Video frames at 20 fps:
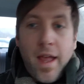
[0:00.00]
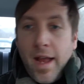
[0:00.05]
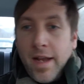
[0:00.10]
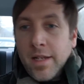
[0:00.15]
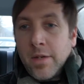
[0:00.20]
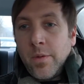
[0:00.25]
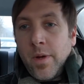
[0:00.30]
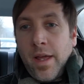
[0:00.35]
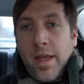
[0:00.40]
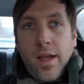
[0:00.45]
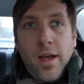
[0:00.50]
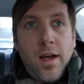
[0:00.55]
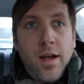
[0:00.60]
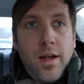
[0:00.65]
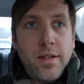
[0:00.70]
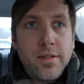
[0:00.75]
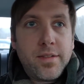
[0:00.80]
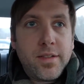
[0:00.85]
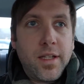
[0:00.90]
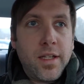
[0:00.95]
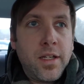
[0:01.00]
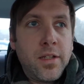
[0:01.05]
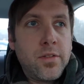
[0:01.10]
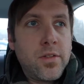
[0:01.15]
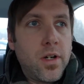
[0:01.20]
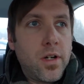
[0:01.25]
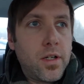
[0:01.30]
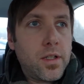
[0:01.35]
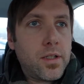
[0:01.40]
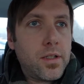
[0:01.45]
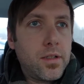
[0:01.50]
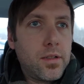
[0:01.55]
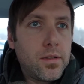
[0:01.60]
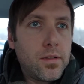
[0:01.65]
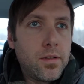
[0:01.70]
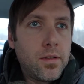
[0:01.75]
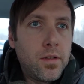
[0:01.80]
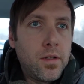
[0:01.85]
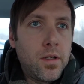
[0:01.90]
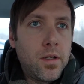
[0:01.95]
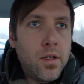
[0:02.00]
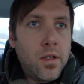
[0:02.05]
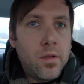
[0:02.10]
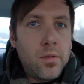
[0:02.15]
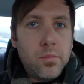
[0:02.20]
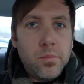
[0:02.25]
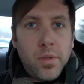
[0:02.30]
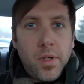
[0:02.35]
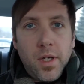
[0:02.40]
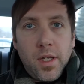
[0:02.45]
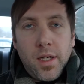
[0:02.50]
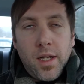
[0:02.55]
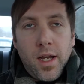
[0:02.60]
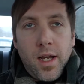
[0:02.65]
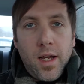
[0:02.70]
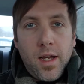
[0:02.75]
Anyway, it's getting dark, but